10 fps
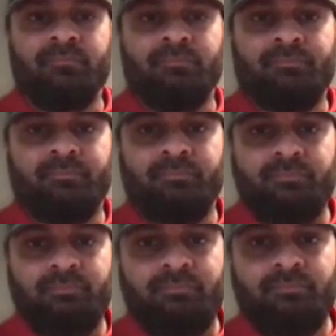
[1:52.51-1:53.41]

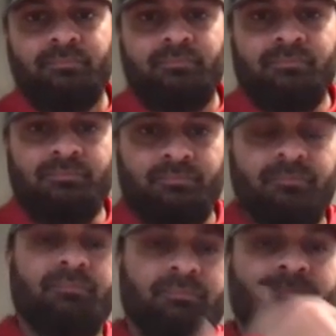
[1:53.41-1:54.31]

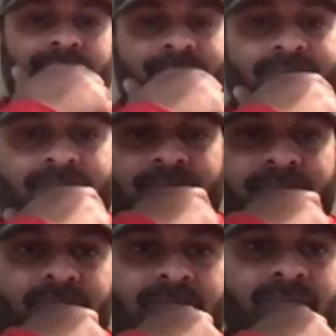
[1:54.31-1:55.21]

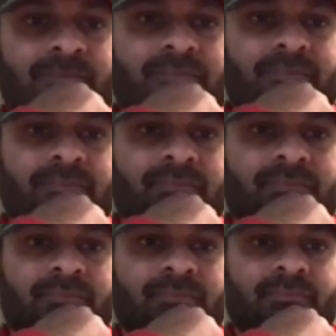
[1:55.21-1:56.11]

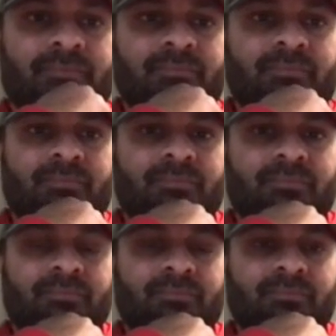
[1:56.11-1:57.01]

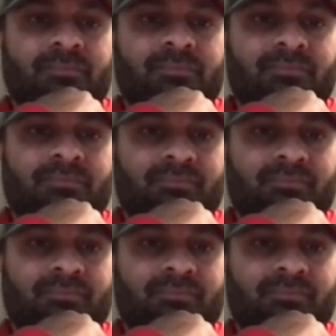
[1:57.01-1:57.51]
This person isn't speaking.